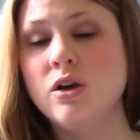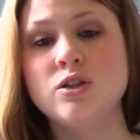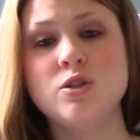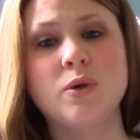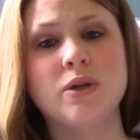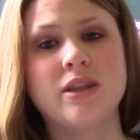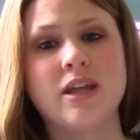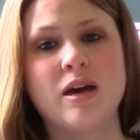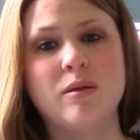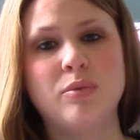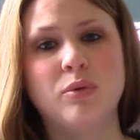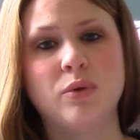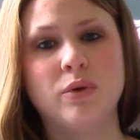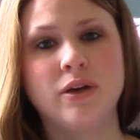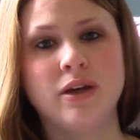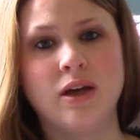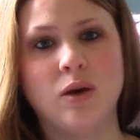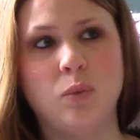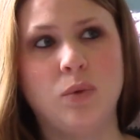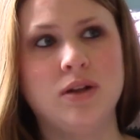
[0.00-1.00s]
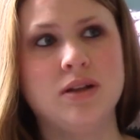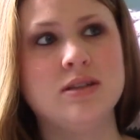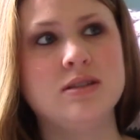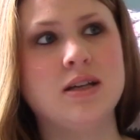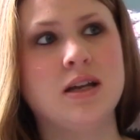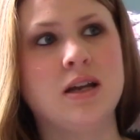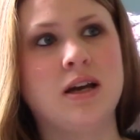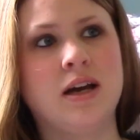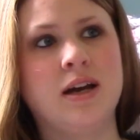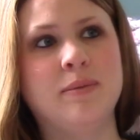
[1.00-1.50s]
So at that point, at
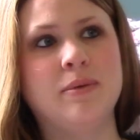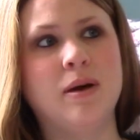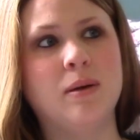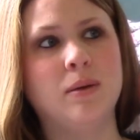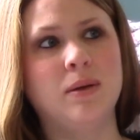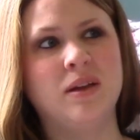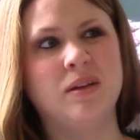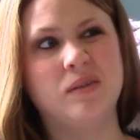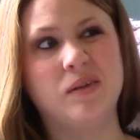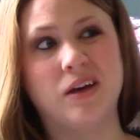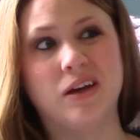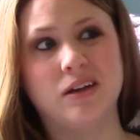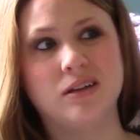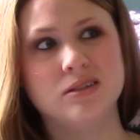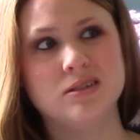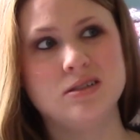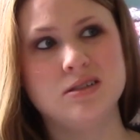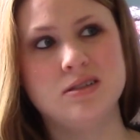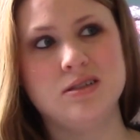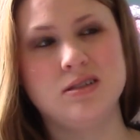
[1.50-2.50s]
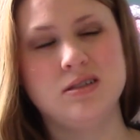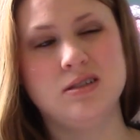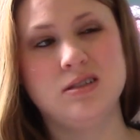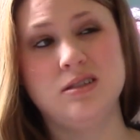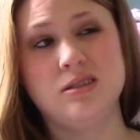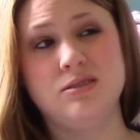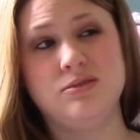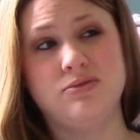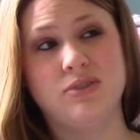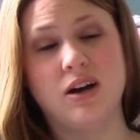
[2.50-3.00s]
Wednesday night, probably like
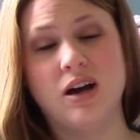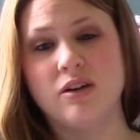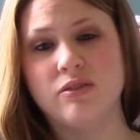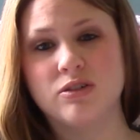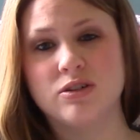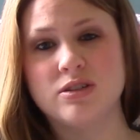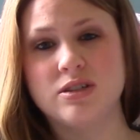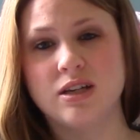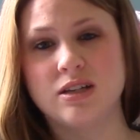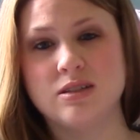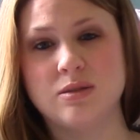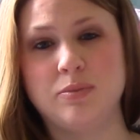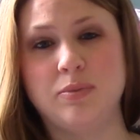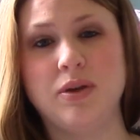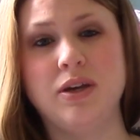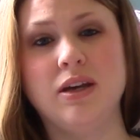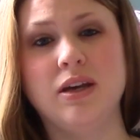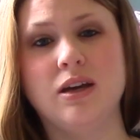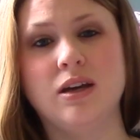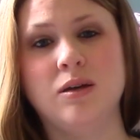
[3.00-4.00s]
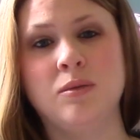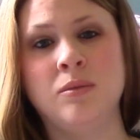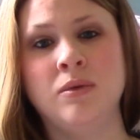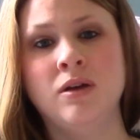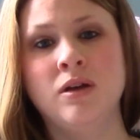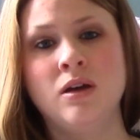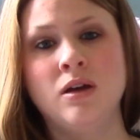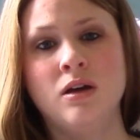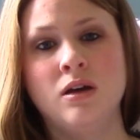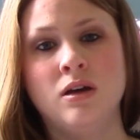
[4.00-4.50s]
5 or 6 p.m.
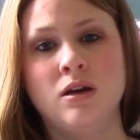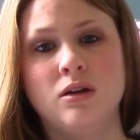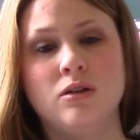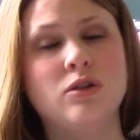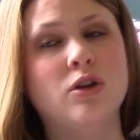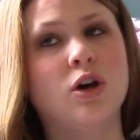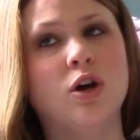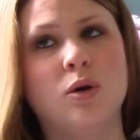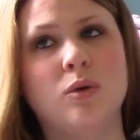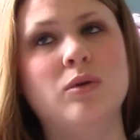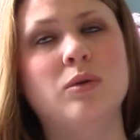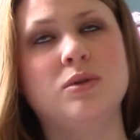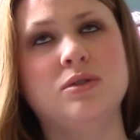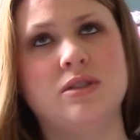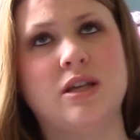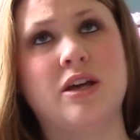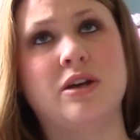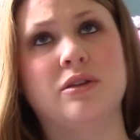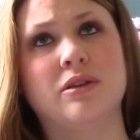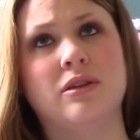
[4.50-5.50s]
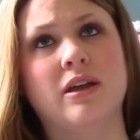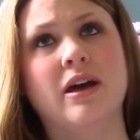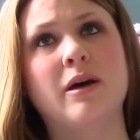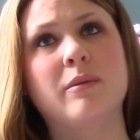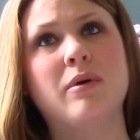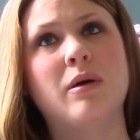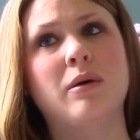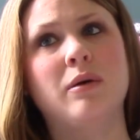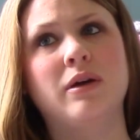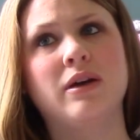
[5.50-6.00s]
No, it was later than that.
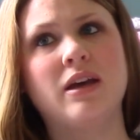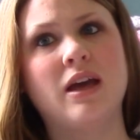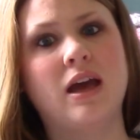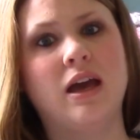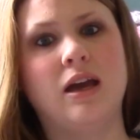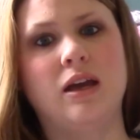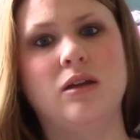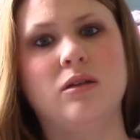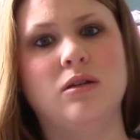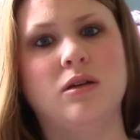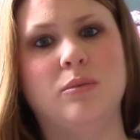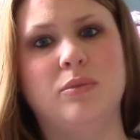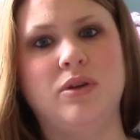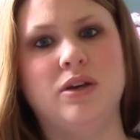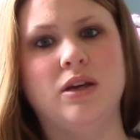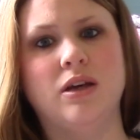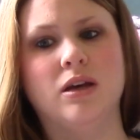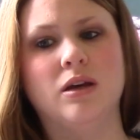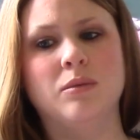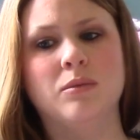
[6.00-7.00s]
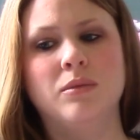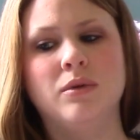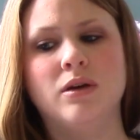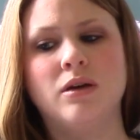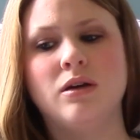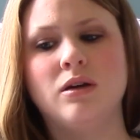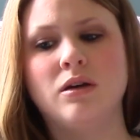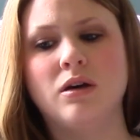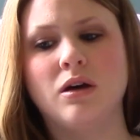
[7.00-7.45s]
Probably like 8 p.m.